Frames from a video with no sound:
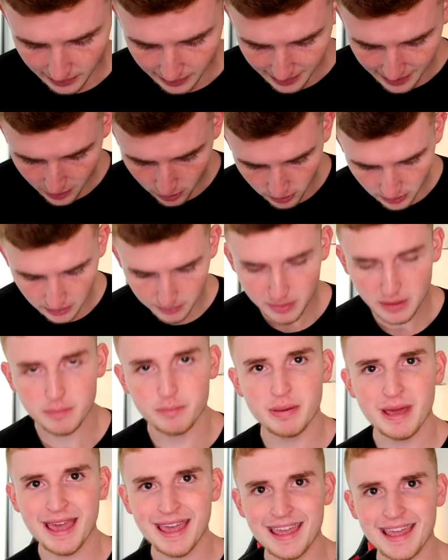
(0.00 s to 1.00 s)
and literally be
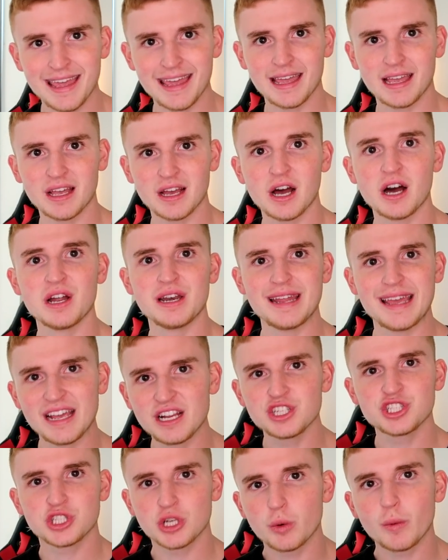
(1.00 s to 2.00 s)
peeing an
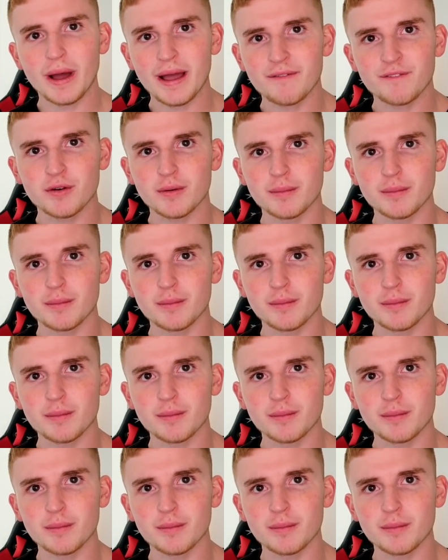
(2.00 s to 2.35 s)
inch away